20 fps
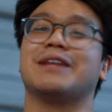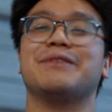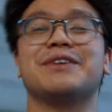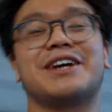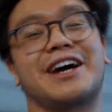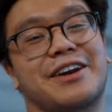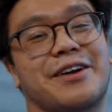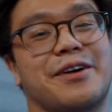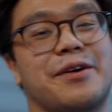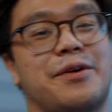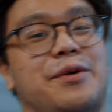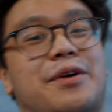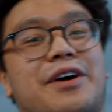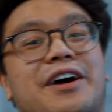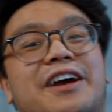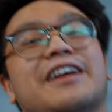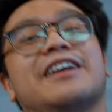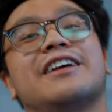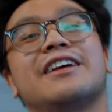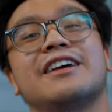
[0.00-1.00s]
then we got to go to
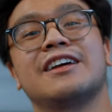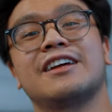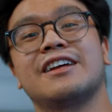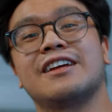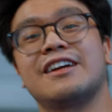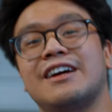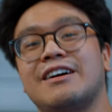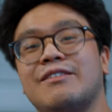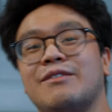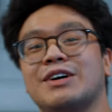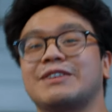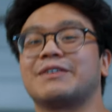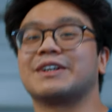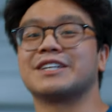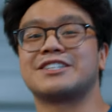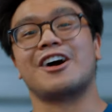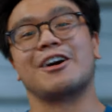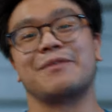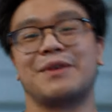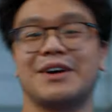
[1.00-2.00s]
Hawaii. don't want
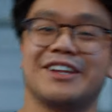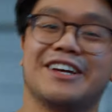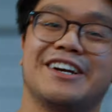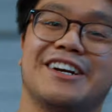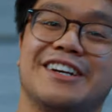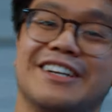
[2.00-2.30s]
to talk about later.